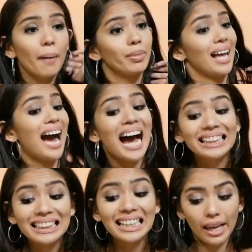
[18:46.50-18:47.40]

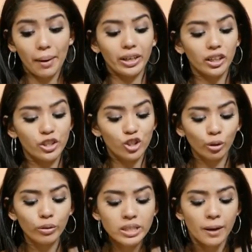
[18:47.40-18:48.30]
Lahat ng
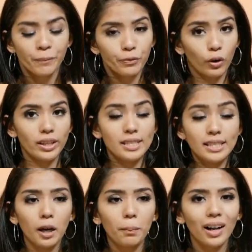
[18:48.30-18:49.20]
chemicals used
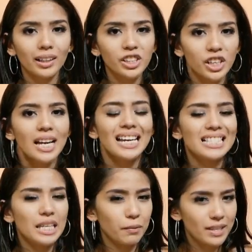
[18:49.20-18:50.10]
for this nail polish,
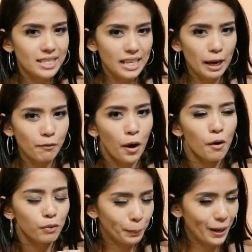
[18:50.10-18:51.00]
it's even
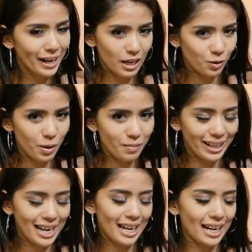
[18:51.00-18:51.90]
safe for pregnant
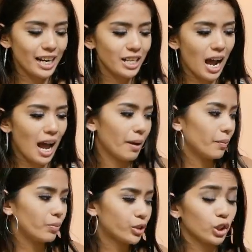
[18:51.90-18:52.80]
women. And
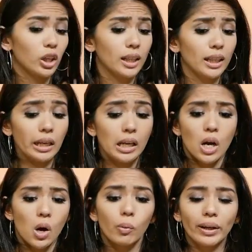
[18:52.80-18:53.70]
I'm sure
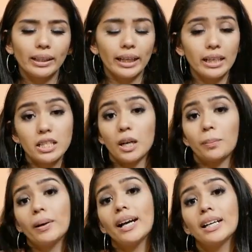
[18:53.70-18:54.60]
like when
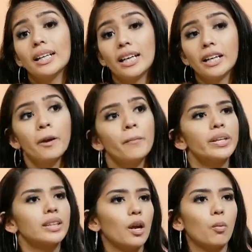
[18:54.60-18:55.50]
ladies are
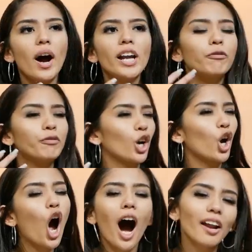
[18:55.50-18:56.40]
pregnant, they want to
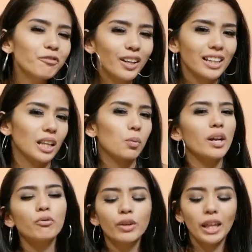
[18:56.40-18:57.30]
feel
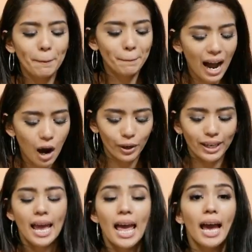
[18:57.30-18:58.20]
confident. They want to feel
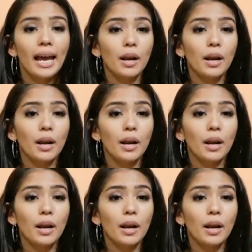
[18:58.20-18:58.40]
empowered.